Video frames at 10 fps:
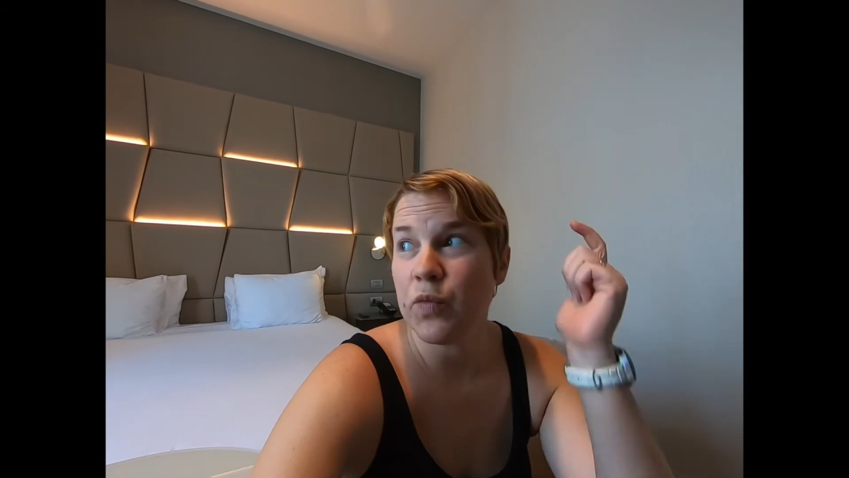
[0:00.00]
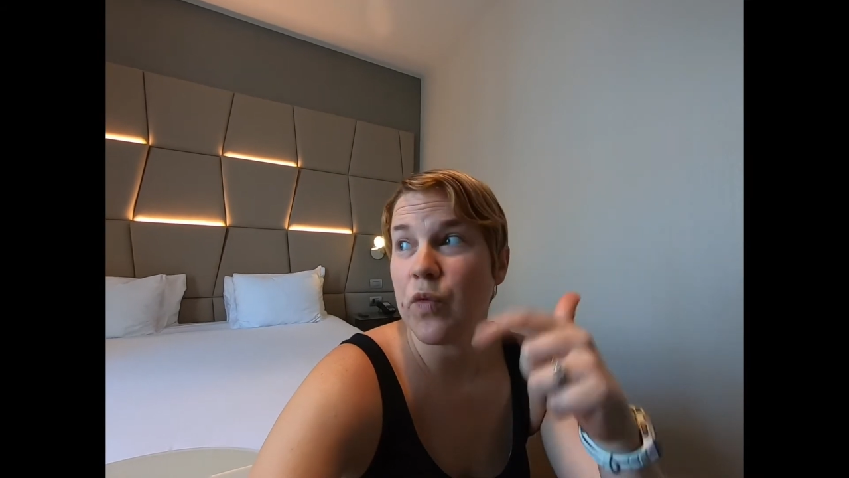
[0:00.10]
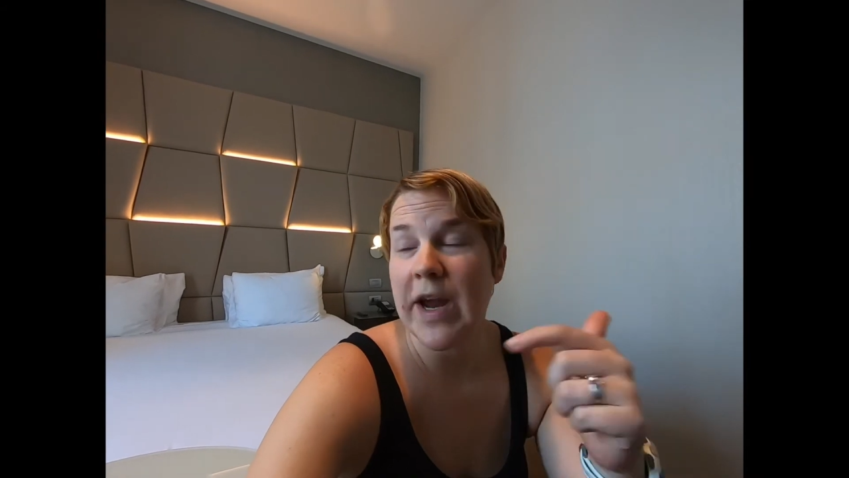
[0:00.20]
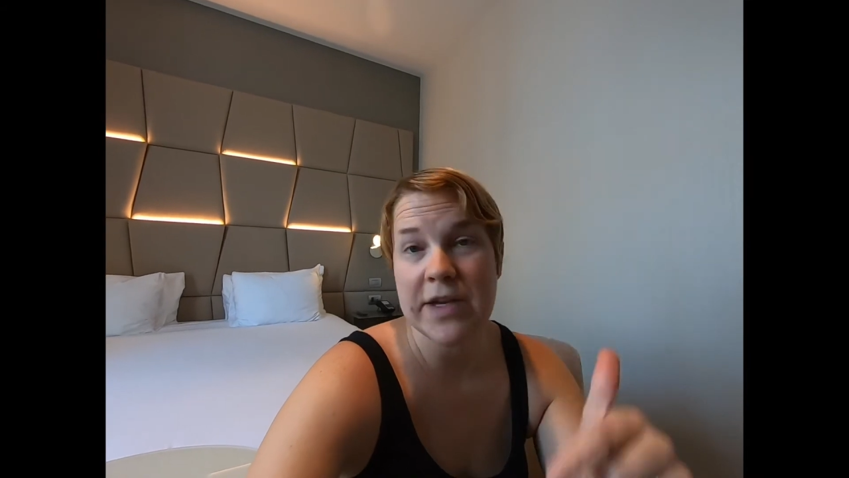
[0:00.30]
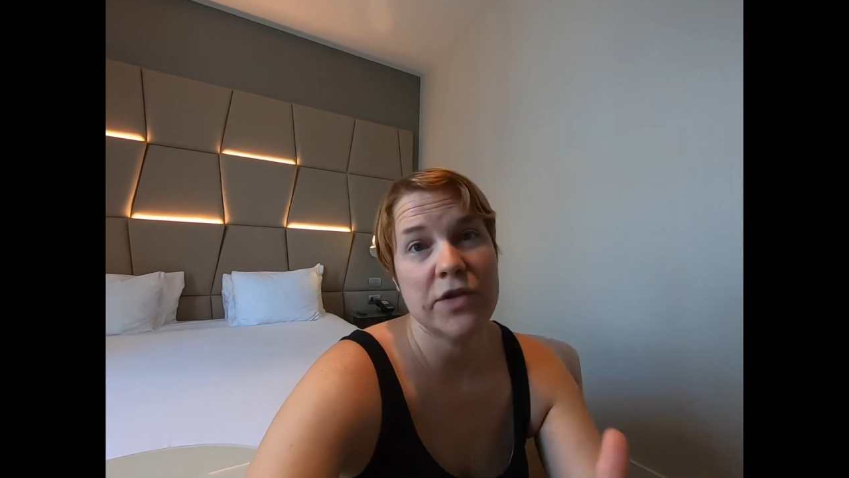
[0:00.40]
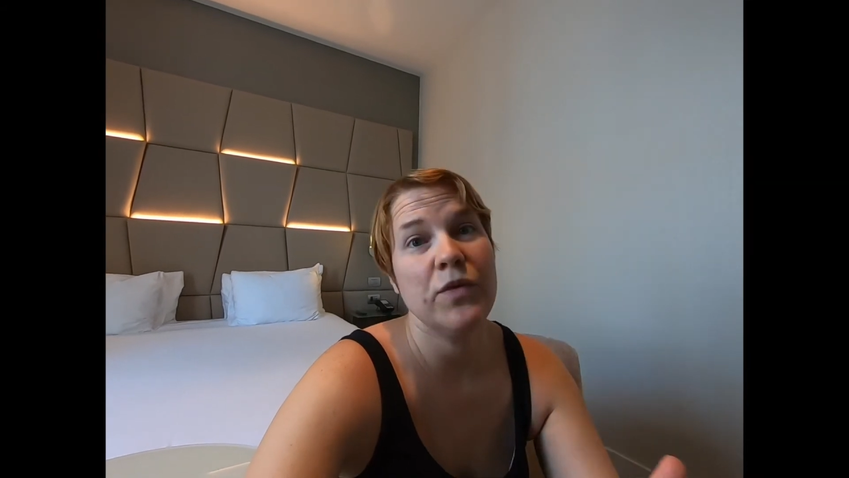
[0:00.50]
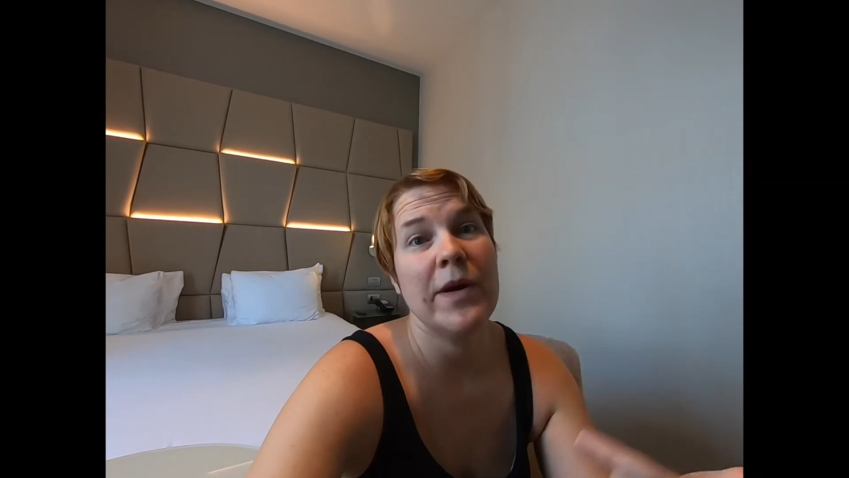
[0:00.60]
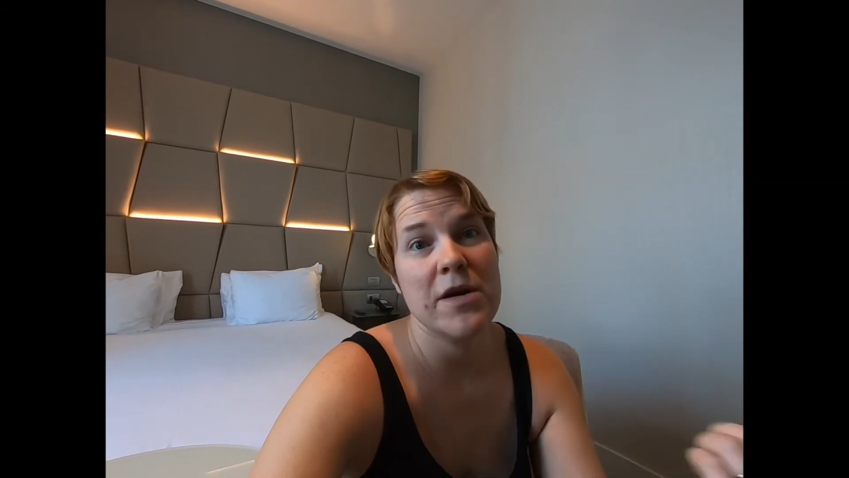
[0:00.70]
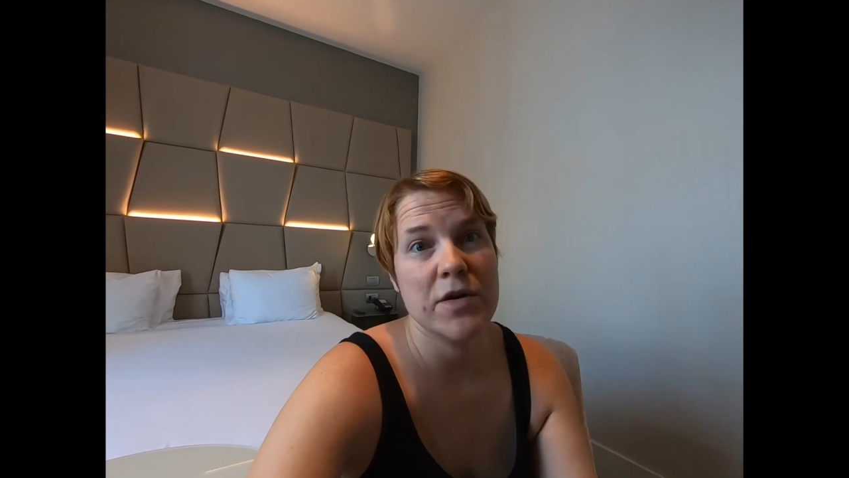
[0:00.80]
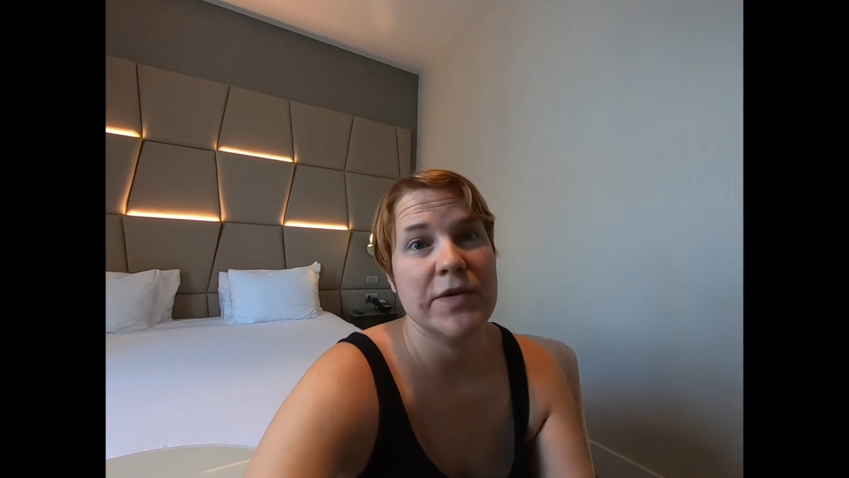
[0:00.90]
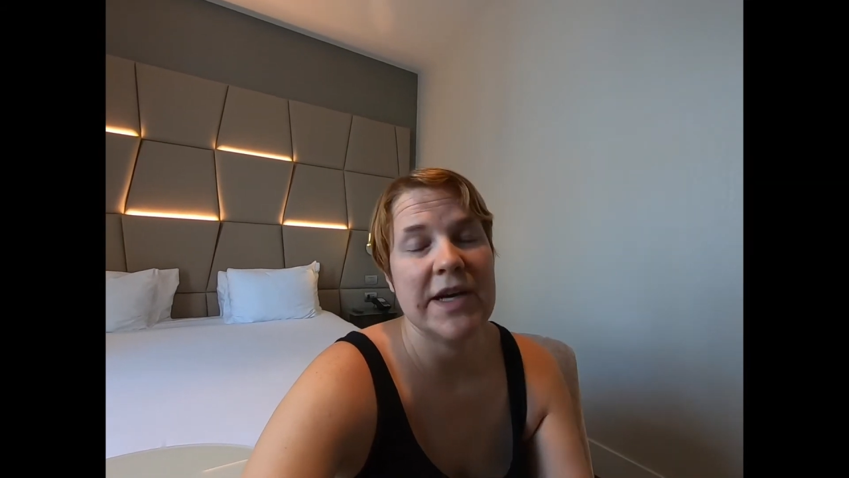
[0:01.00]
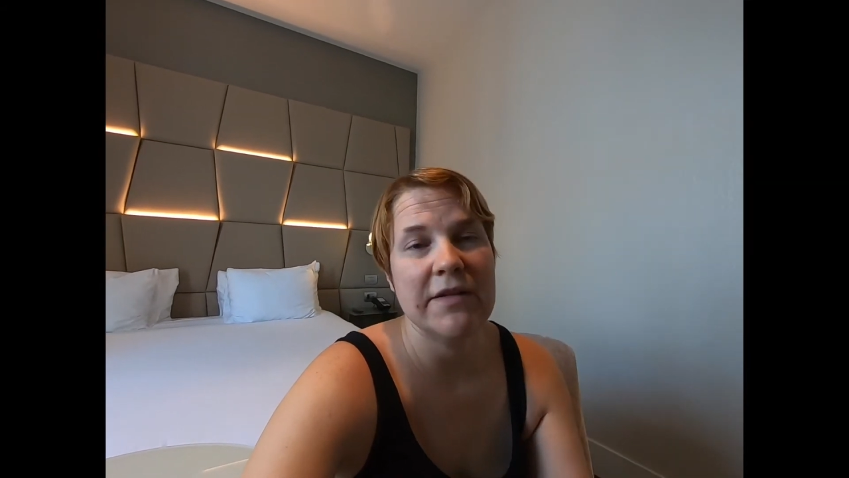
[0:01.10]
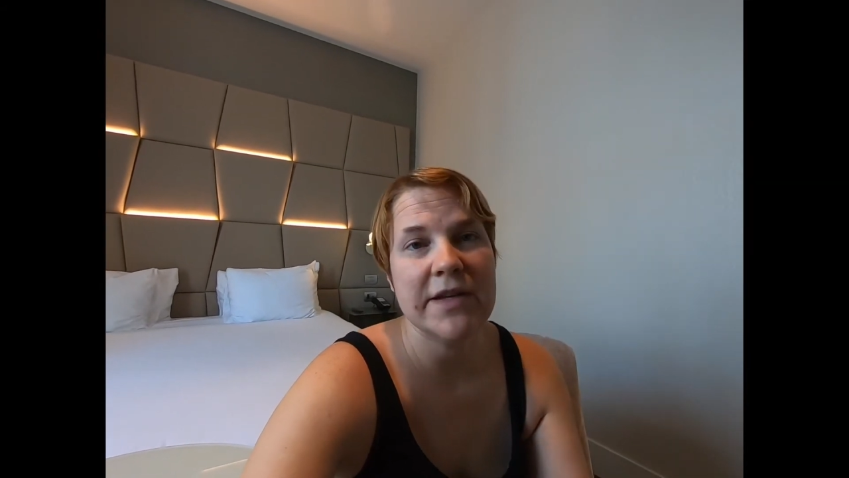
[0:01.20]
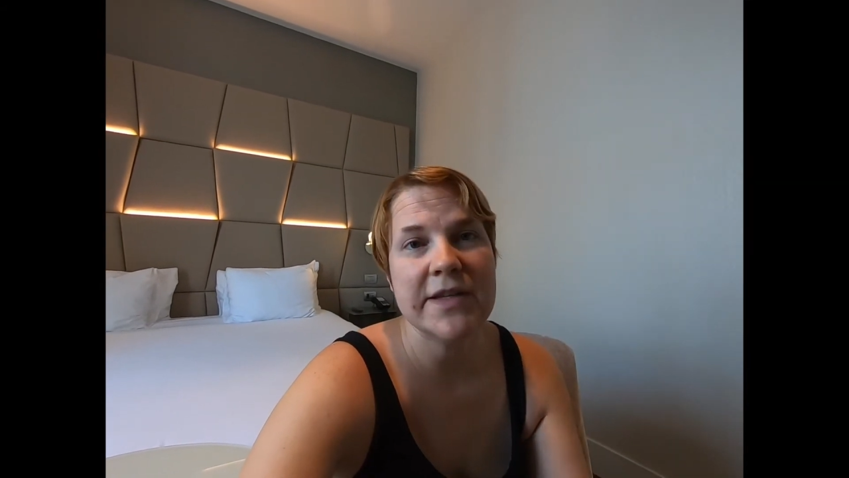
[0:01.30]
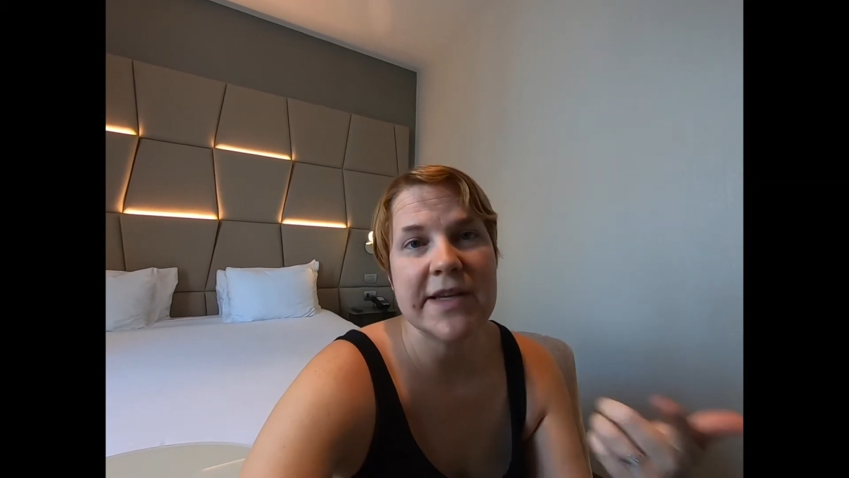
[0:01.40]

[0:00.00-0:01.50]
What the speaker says: right to where our hotel is,